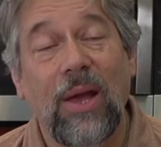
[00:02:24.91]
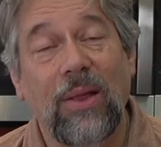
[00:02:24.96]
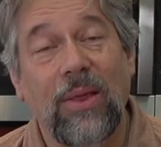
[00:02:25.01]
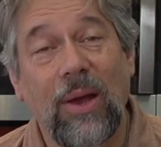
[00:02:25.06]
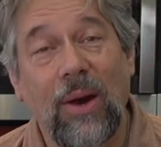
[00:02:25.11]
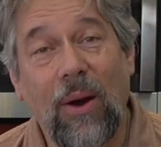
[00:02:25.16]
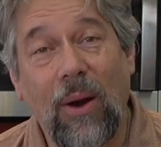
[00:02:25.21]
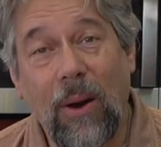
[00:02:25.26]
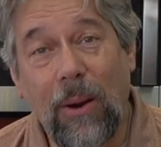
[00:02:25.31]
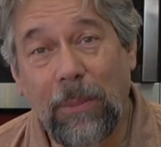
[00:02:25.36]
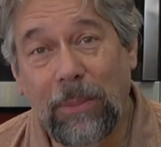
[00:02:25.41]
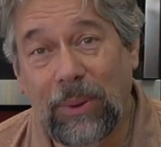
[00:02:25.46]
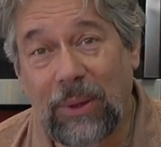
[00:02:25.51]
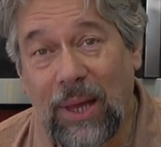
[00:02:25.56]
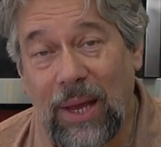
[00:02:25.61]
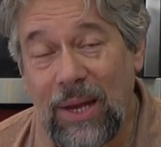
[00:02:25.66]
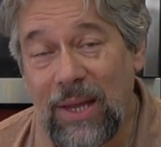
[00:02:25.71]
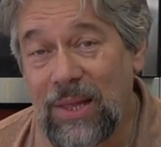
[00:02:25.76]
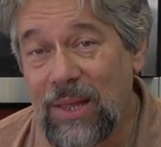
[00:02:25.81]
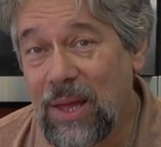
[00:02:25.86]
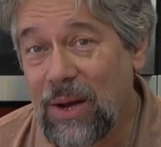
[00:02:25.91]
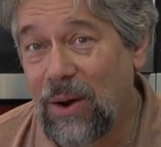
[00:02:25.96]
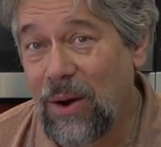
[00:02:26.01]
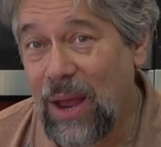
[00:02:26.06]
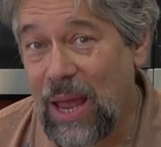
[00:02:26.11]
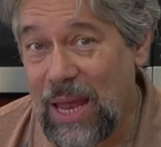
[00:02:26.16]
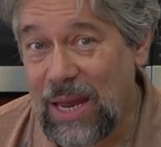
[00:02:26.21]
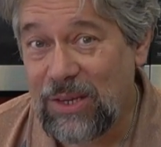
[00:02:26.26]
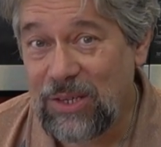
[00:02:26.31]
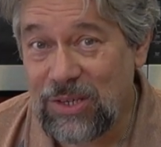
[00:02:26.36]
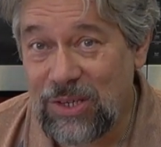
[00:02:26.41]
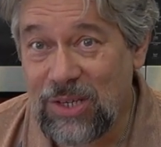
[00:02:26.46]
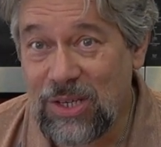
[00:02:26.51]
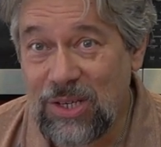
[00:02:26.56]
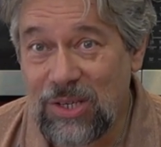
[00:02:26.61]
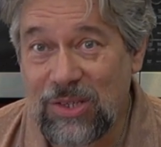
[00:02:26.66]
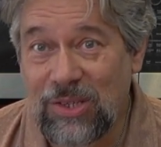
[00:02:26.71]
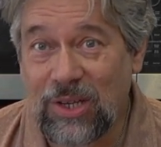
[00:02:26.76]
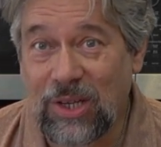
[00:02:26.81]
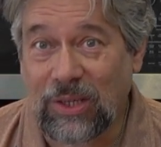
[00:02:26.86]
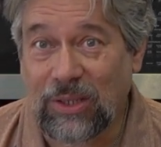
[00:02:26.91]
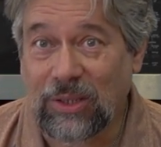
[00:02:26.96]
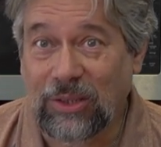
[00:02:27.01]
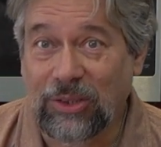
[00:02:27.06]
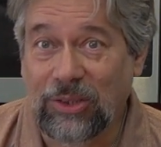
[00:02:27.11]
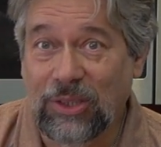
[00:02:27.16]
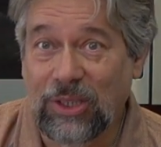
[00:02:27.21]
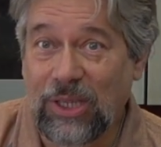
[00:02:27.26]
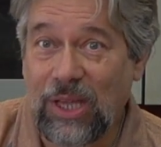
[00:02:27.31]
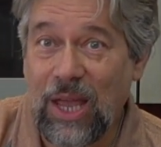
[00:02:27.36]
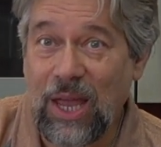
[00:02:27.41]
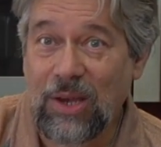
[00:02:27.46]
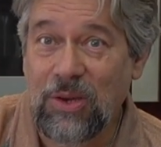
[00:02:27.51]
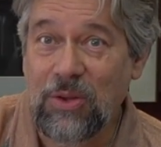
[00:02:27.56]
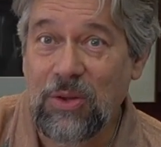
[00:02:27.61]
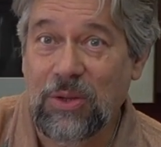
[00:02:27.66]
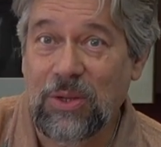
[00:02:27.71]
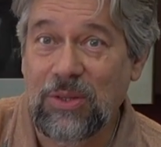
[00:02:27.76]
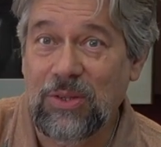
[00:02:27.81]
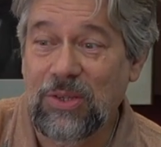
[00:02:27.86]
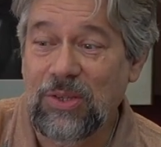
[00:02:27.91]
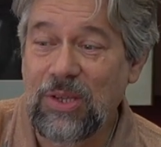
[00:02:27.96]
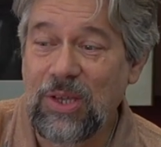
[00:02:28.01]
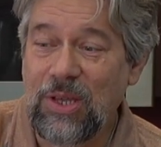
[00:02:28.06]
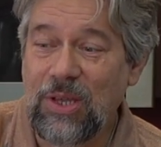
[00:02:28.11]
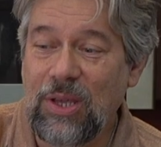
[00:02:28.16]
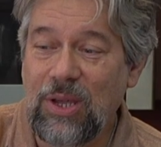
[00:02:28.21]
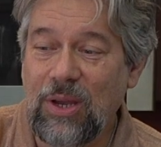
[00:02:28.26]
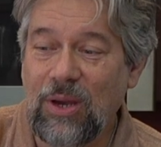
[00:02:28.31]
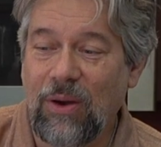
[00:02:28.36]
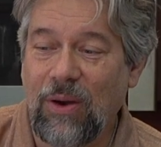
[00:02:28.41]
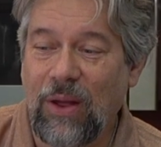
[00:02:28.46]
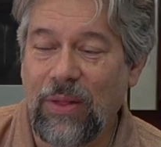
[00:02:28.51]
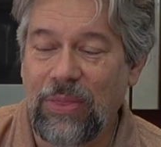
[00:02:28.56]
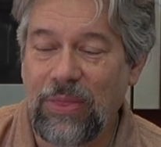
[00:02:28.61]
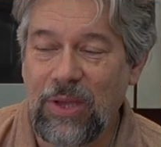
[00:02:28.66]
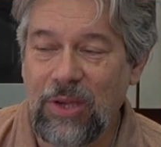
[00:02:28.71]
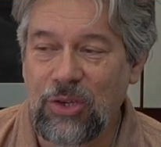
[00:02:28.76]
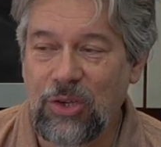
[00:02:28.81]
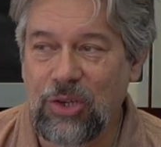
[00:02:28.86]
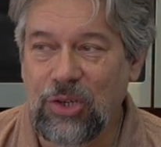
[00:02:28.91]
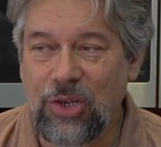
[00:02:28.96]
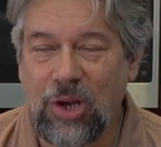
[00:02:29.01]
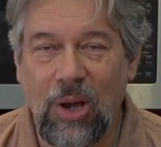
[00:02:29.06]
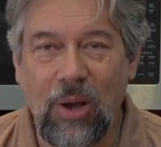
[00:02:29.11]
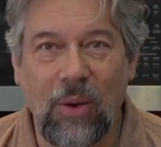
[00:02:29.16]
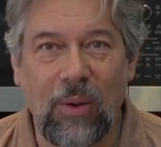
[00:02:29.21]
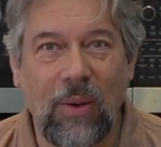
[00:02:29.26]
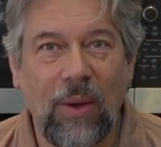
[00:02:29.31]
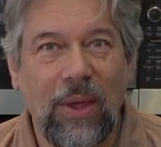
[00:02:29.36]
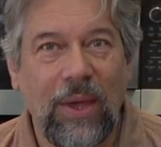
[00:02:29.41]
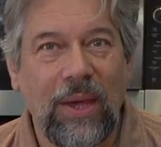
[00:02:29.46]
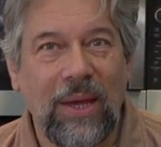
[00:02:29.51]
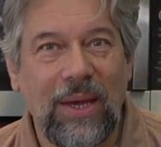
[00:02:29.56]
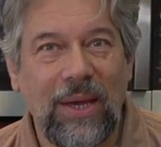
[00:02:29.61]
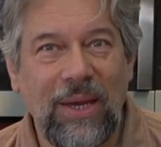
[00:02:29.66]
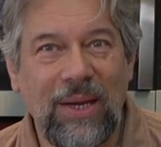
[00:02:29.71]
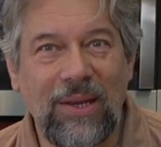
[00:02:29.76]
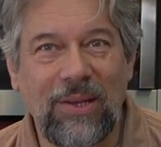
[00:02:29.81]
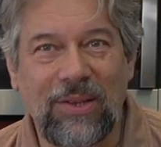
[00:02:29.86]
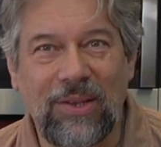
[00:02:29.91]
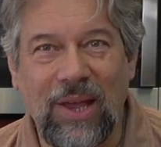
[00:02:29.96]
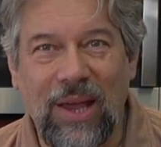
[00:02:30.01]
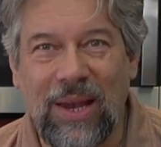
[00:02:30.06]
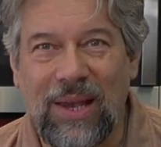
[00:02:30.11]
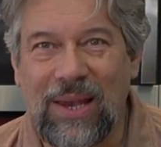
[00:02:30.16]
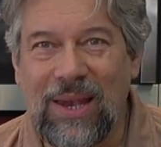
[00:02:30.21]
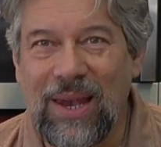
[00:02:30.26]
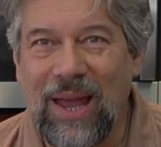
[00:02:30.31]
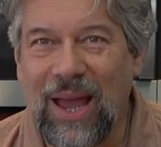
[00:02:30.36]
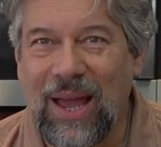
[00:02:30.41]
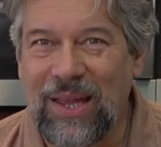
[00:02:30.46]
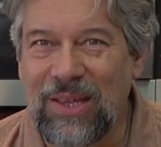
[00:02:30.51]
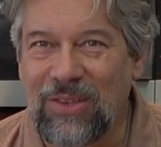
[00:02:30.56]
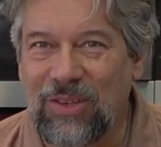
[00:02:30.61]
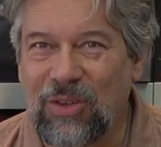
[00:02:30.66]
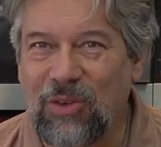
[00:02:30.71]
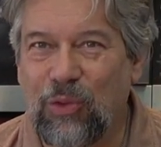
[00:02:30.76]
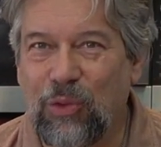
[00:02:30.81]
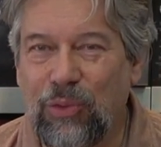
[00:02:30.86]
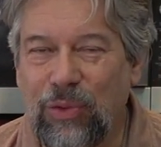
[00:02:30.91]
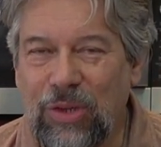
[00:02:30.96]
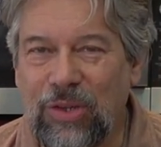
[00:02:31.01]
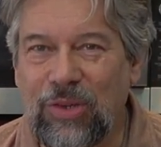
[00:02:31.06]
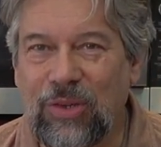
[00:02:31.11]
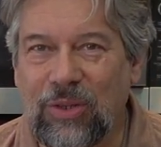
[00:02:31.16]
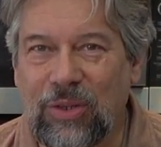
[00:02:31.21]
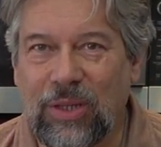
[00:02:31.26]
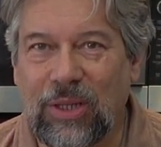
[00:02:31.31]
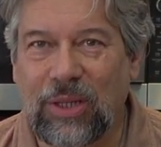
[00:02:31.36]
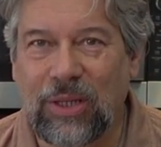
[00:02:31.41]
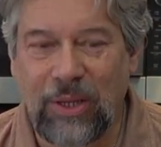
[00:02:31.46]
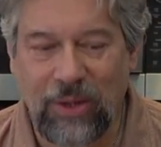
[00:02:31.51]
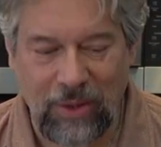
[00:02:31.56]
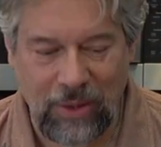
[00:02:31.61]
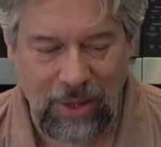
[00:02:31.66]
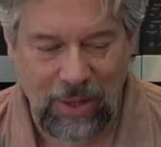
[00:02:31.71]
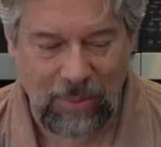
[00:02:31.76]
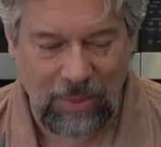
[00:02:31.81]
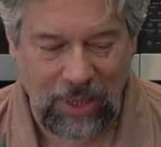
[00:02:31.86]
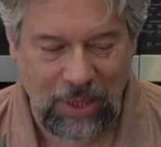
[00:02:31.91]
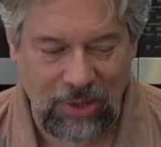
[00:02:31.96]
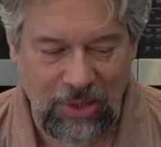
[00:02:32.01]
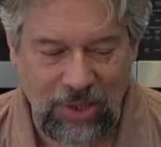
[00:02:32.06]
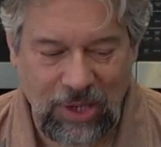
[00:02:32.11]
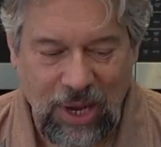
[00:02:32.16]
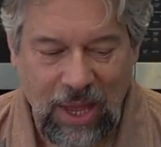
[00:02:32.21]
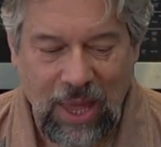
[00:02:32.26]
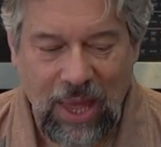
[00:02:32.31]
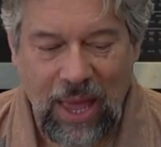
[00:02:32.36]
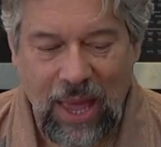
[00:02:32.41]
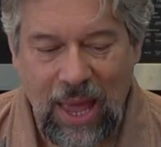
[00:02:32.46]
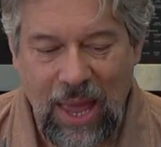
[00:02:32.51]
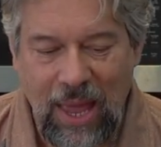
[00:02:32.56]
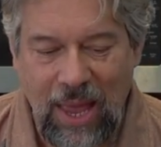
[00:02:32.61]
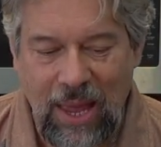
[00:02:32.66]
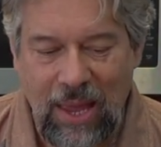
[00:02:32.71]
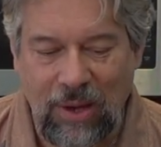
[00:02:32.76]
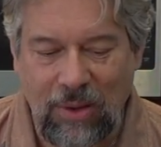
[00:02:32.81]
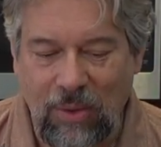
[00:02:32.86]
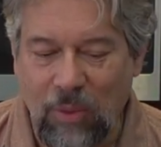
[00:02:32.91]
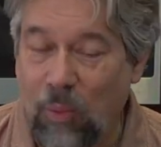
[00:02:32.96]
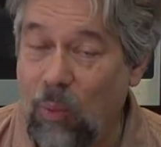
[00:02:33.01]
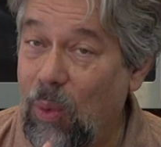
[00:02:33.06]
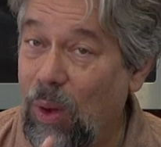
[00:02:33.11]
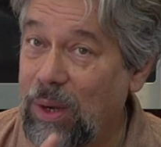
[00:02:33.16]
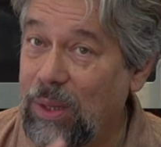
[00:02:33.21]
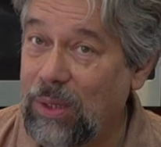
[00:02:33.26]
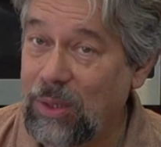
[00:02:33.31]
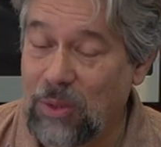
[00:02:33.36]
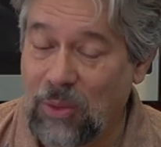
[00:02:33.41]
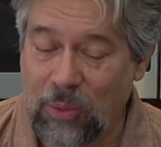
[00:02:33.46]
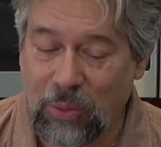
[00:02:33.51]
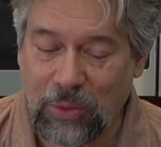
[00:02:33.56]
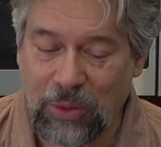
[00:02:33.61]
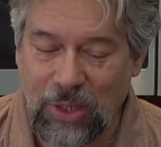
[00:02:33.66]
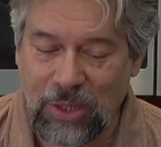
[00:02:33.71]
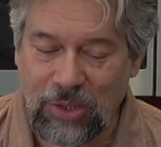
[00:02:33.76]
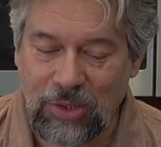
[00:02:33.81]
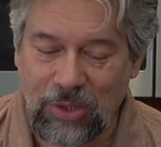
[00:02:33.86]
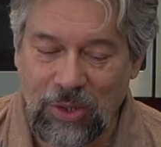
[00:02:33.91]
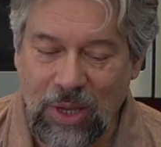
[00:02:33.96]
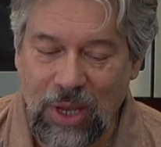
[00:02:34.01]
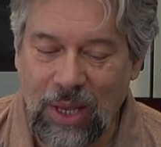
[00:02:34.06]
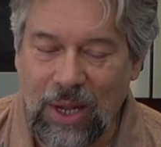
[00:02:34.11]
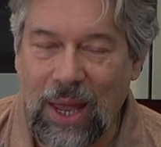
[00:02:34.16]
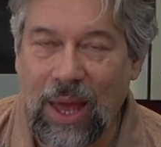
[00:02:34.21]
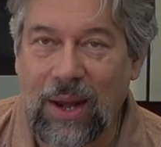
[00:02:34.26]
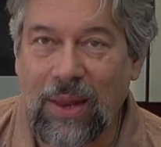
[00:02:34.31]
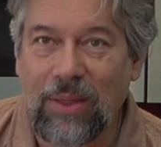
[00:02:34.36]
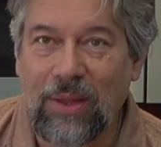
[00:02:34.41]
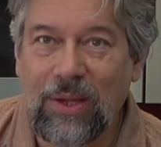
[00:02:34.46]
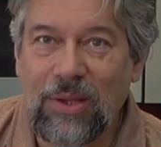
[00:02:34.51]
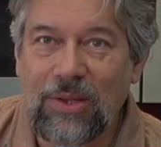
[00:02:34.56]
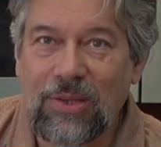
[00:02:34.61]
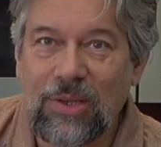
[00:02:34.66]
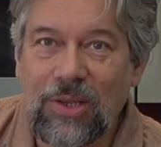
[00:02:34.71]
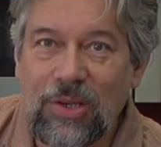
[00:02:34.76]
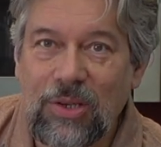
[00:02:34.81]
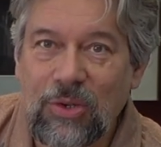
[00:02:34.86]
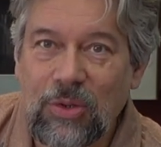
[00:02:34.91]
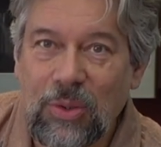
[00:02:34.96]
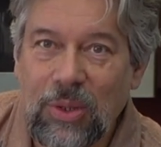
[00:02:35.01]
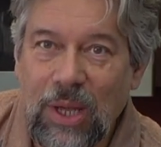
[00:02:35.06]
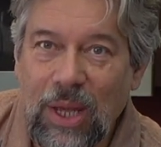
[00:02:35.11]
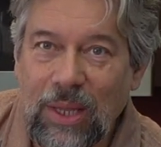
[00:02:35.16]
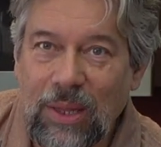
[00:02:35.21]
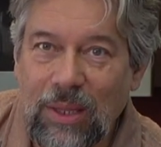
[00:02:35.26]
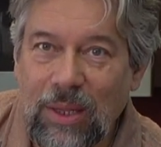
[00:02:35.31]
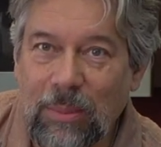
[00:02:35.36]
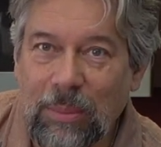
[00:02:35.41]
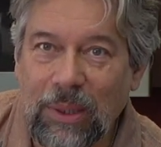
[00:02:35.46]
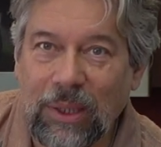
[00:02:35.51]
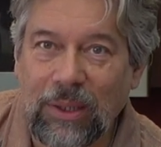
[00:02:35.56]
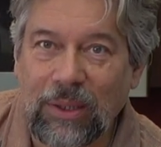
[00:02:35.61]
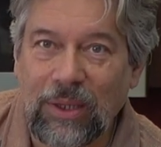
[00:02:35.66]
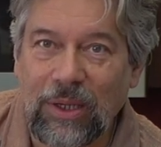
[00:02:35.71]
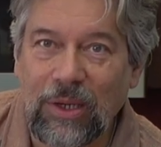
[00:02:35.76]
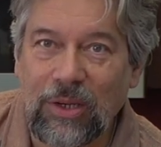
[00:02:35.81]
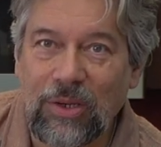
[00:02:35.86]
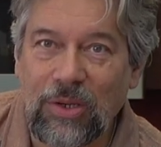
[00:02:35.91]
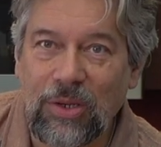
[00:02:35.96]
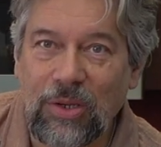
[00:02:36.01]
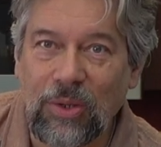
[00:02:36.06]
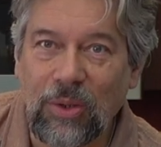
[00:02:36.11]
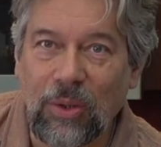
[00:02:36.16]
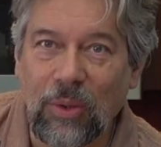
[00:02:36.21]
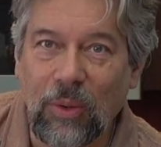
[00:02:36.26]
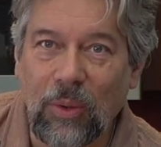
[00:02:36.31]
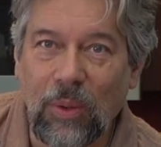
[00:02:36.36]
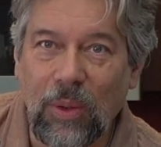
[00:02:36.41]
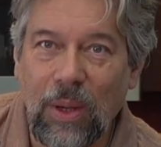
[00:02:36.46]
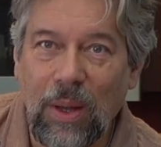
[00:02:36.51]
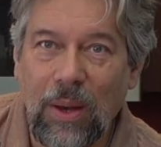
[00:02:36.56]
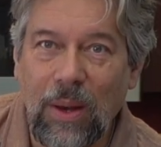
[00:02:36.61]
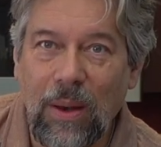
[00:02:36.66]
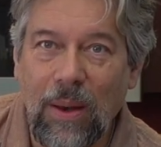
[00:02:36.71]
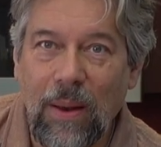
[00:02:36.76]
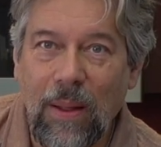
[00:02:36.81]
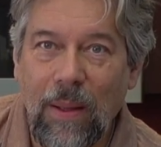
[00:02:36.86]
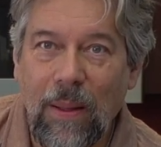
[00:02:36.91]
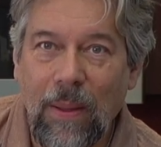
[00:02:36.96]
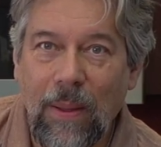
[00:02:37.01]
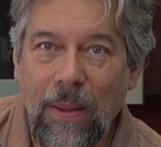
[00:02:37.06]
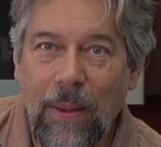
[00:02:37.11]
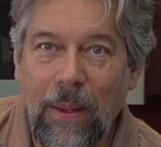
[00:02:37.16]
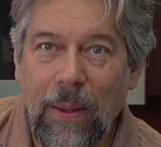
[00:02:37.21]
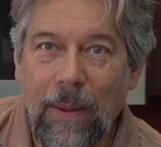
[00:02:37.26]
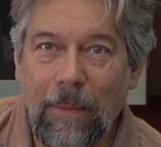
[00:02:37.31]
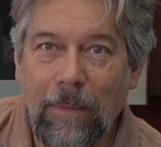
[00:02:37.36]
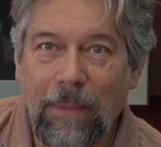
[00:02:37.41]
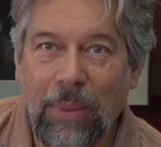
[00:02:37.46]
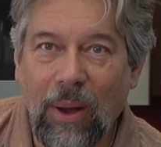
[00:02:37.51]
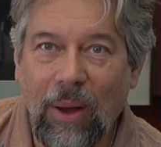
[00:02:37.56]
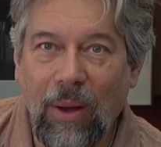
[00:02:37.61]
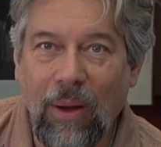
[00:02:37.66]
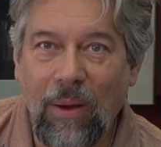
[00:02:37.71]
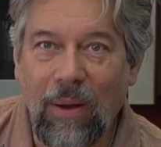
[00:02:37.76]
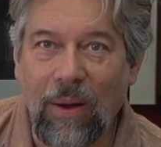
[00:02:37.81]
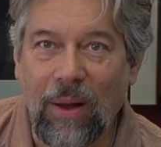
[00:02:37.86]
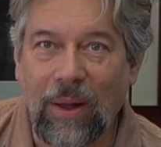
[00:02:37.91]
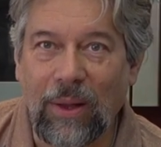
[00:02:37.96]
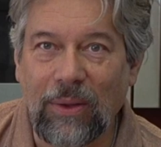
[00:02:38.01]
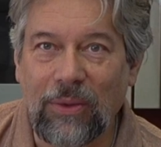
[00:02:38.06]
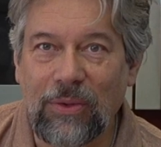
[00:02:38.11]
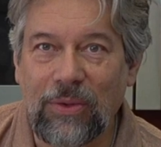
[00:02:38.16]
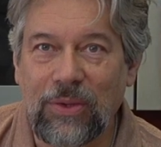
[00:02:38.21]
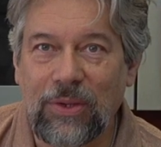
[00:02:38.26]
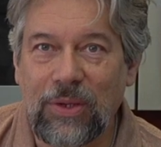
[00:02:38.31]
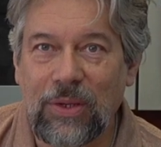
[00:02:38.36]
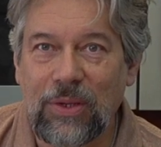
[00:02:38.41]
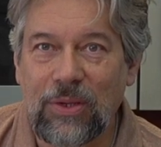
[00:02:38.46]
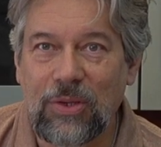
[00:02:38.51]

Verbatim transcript: There are plenty that are H D signals. Again, you can see here on this show, it is a nice crystal clear image. And one of the cool things you get out of this is you get the ability to pause.